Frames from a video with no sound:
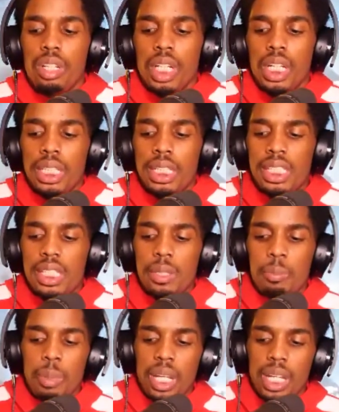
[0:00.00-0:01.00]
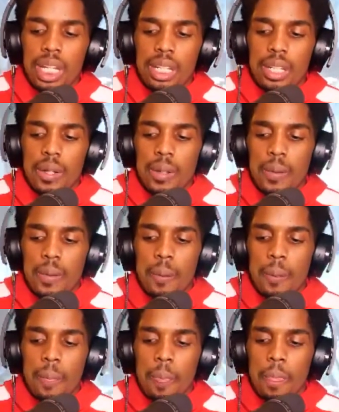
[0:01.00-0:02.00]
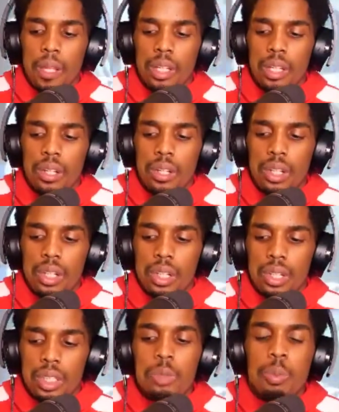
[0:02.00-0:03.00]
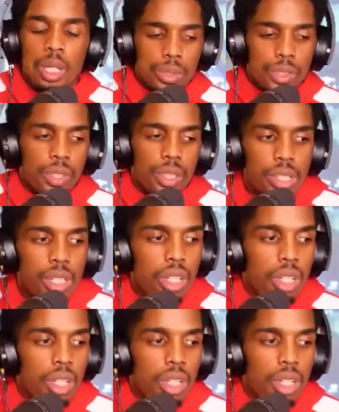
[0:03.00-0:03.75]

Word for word: Spain. Spain was first.